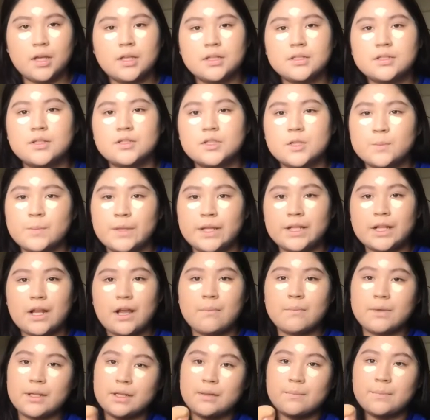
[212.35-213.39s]
So to blend out,
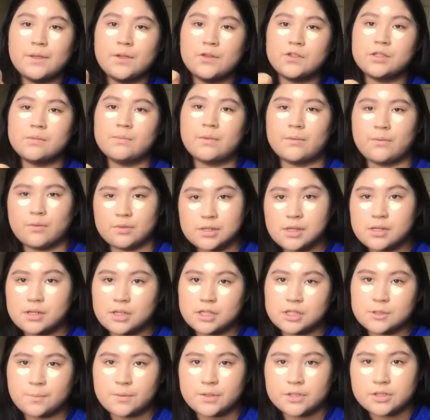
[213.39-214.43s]
I'm gonna be using my Real
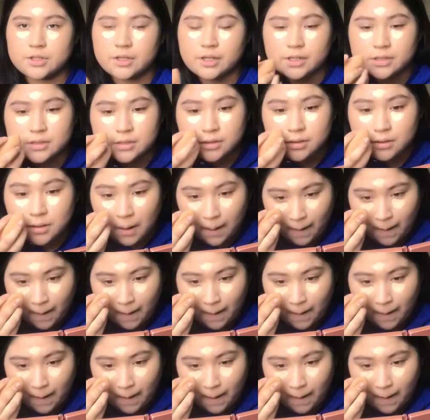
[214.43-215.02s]
Technique sponge again.